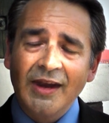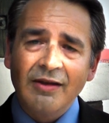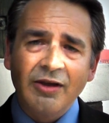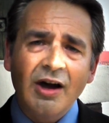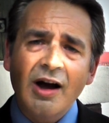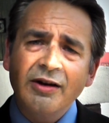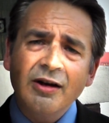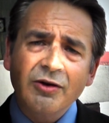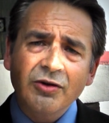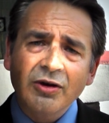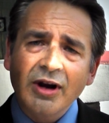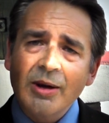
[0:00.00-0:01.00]
The idea this
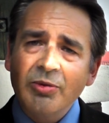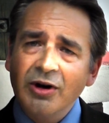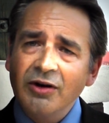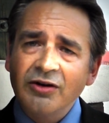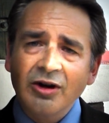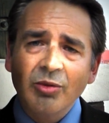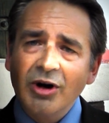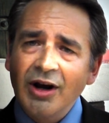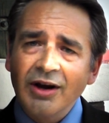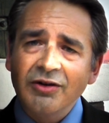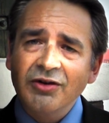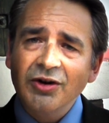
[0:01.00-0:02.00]
could happen in somewhere
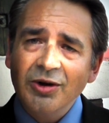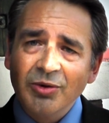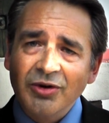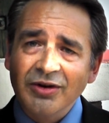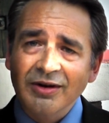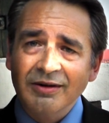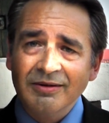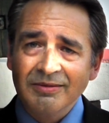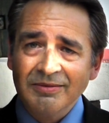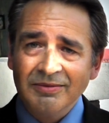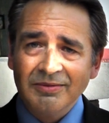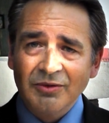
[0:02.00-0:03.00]
like Surbiton,
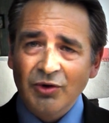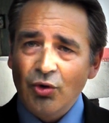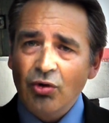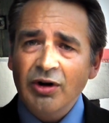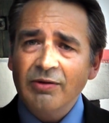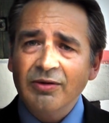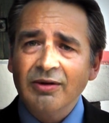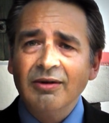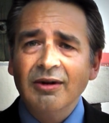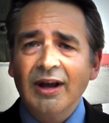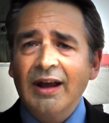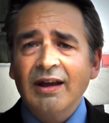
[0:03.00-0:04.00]
or even
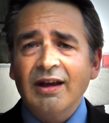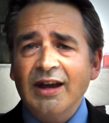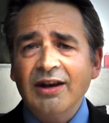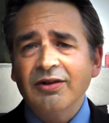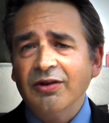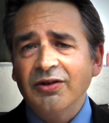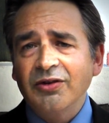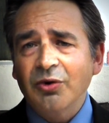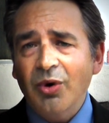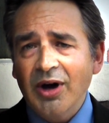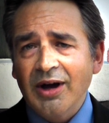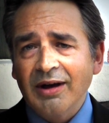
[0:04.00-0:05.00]
Eaton
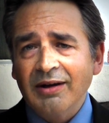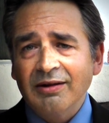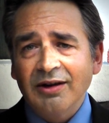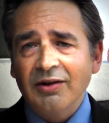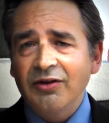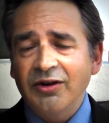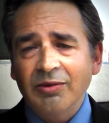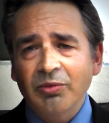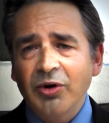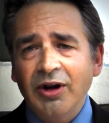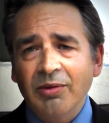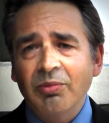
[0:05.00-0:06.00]
Square is
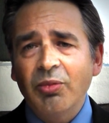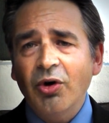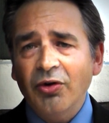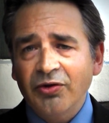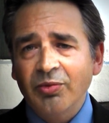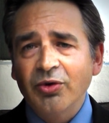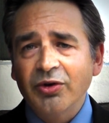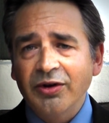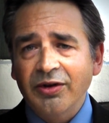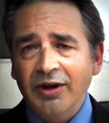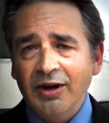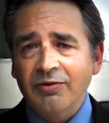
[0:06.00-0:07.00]
simply impossible to
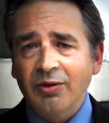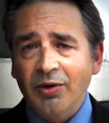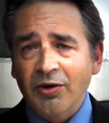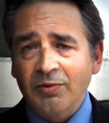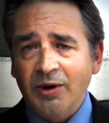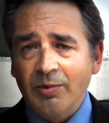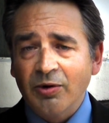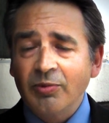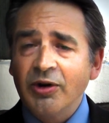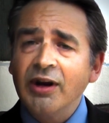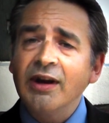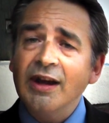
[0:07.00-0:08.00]
think for most people,
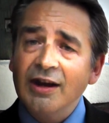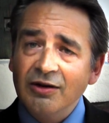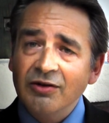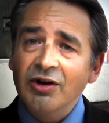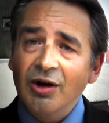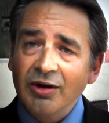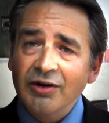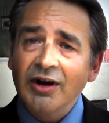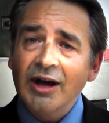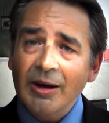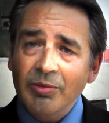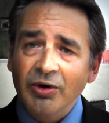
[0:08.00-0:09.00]
but it is going to
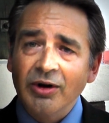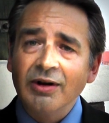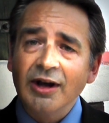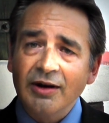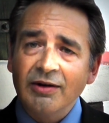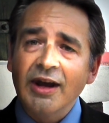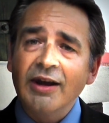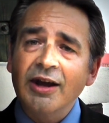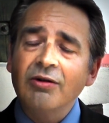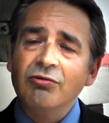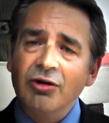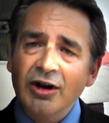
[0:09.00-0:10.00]
happen.
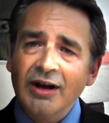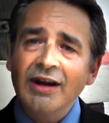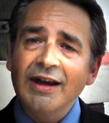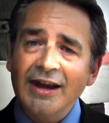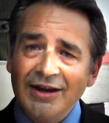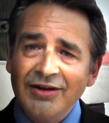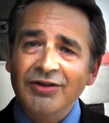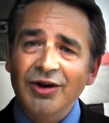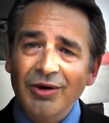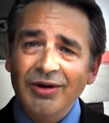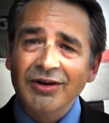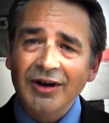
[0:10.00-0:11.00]
It really is
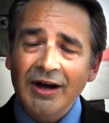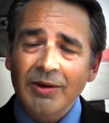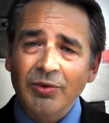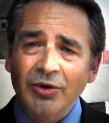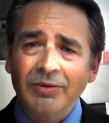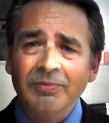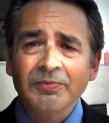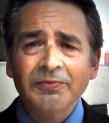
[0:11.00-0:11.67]
going to happen.